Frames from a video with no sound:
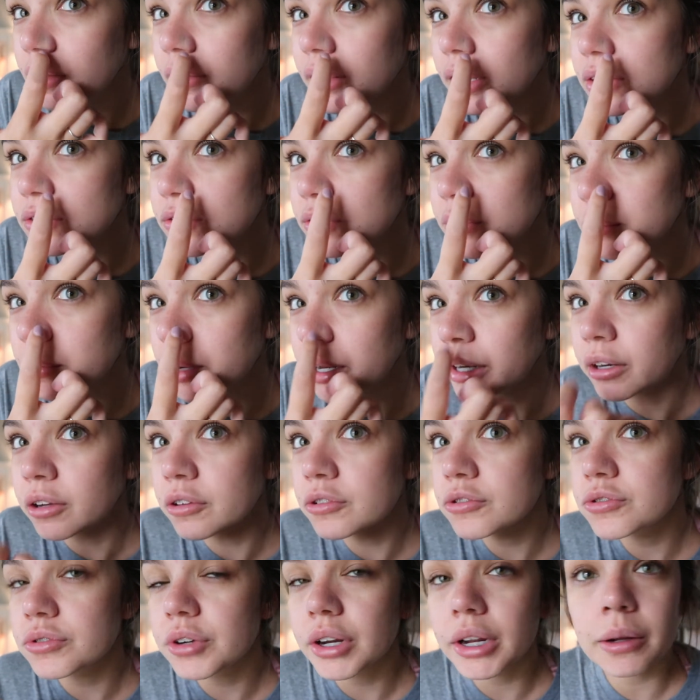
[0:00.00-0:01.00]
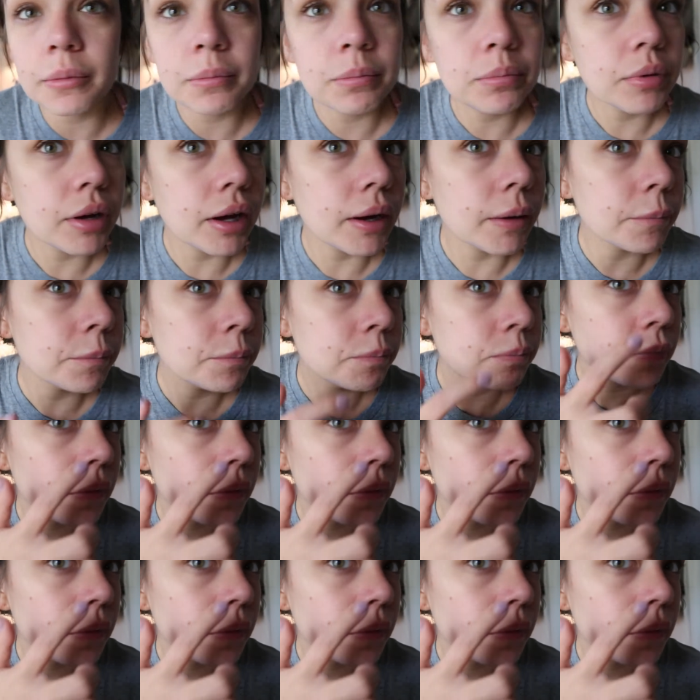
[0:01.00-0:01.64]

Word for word: That's for my nose ring, but.